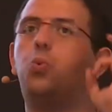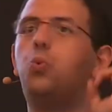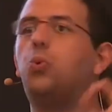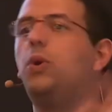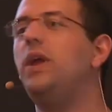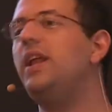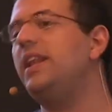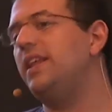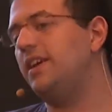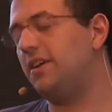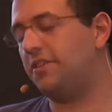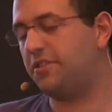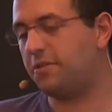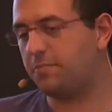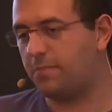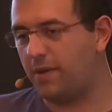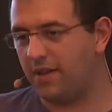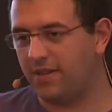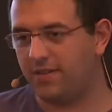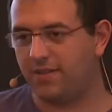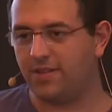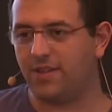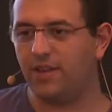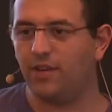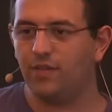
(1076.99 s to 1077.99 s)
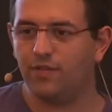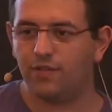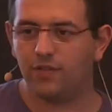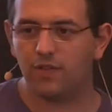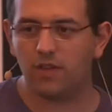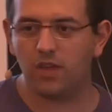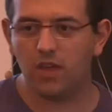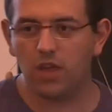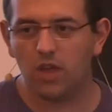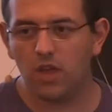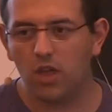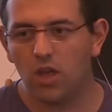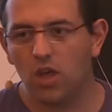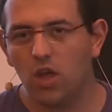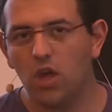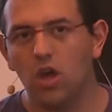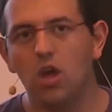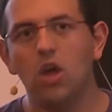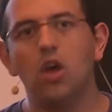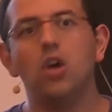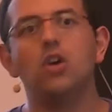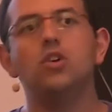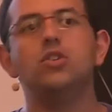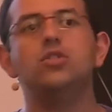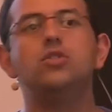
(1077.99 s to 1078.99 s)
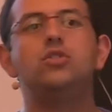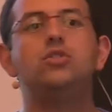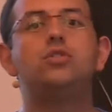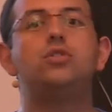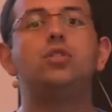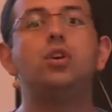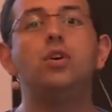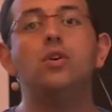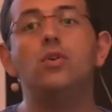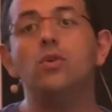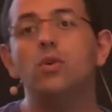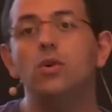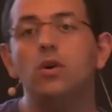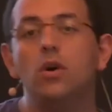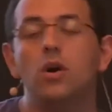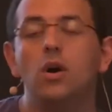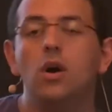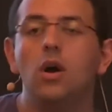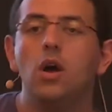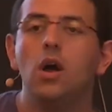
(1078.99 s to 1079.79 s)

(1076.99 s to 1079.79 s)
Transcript: really expensive. Two,